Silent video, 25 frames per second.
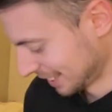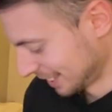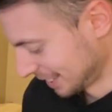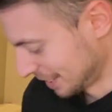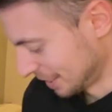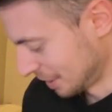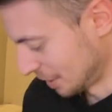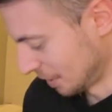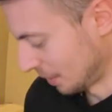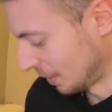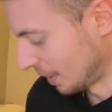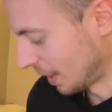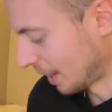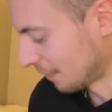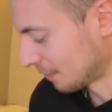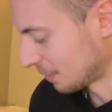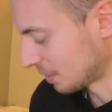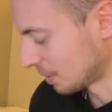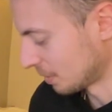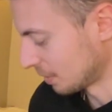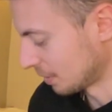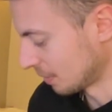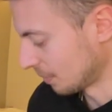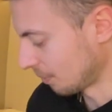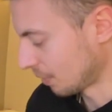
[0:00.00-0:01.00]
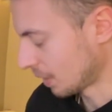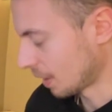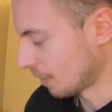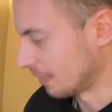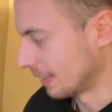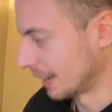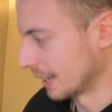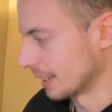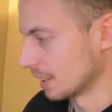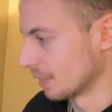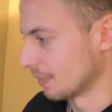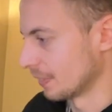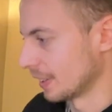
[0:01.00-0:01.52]
So you have to
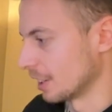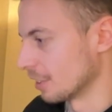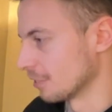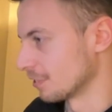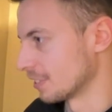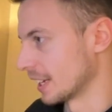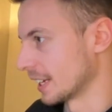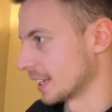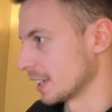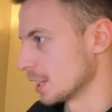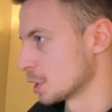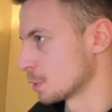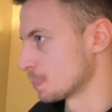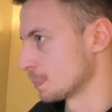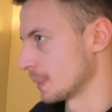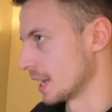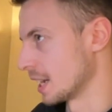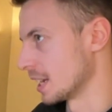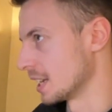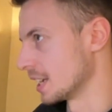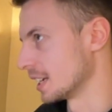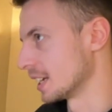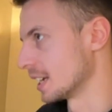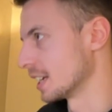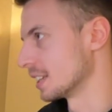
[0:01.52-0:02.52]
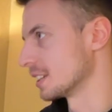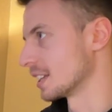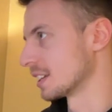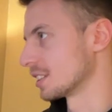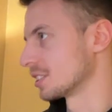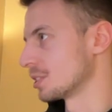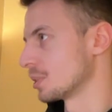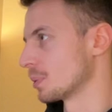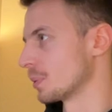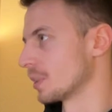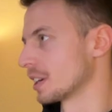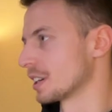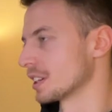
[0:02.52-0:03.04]
find a way of like explaining it that
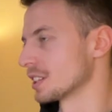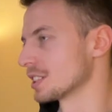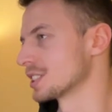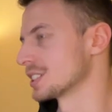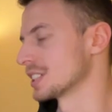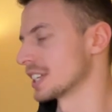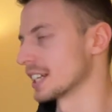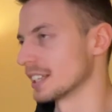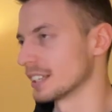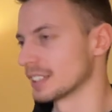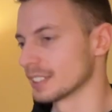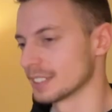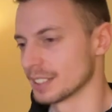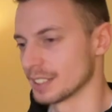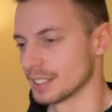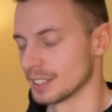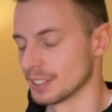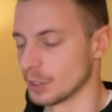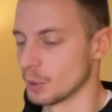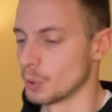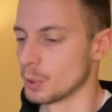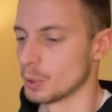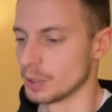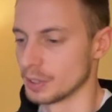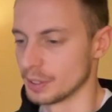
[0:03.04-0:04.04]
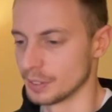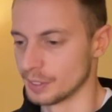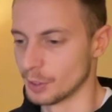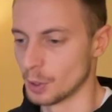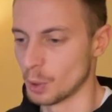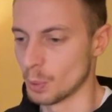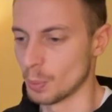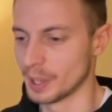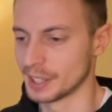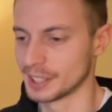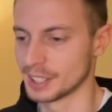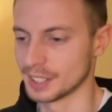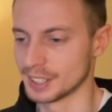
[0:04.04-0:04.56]
you are still know
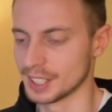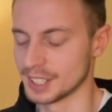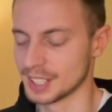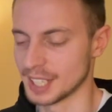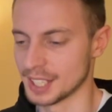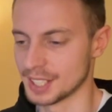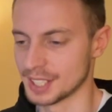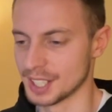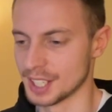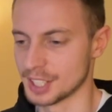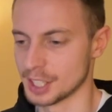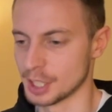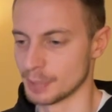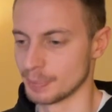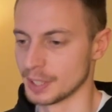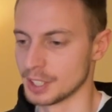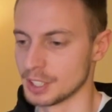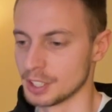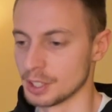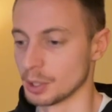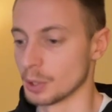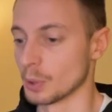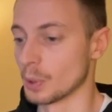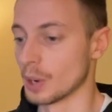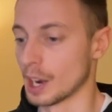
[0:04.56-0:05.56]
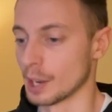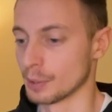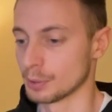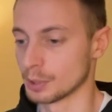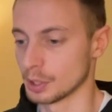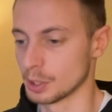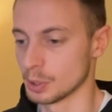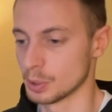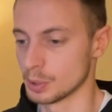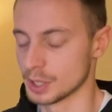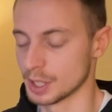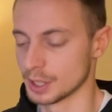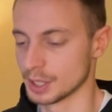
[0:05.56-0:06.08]
what a design system is, you know how to
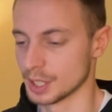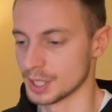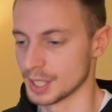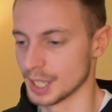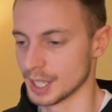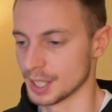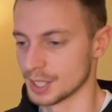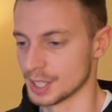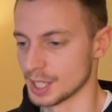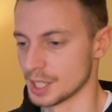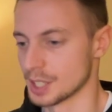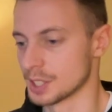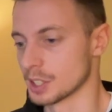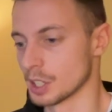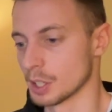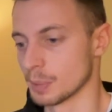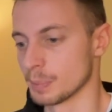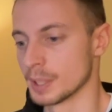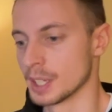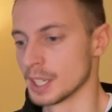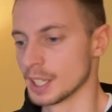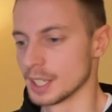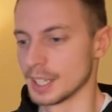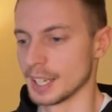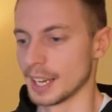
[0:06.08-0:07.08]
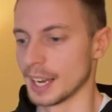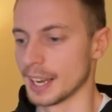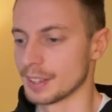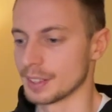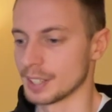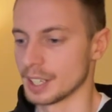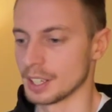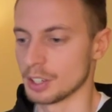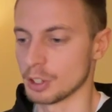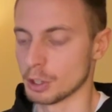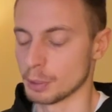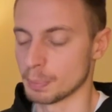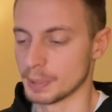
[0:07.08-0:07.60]
use a design system, and
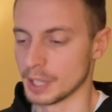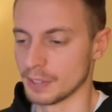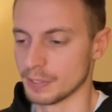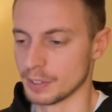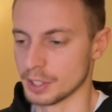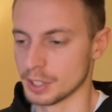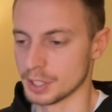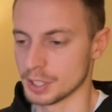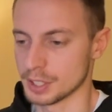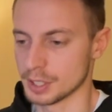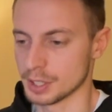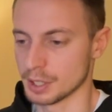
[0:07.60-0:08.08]
in your previous